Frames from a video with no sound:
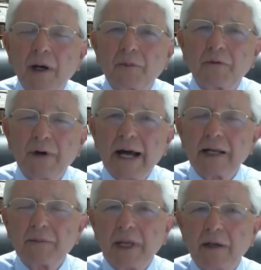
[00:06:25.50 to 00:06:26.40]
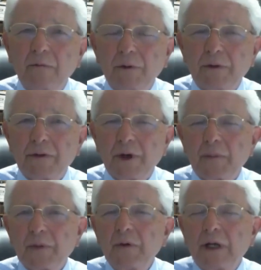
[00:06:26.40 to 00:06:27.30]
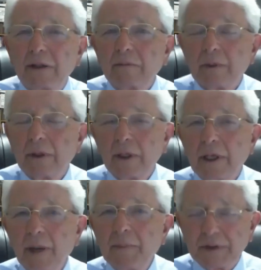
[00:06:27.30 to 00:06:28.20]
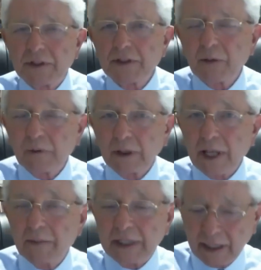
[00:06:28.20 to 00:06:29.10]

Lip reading: provided me with a therapeutic impetus that would allow me to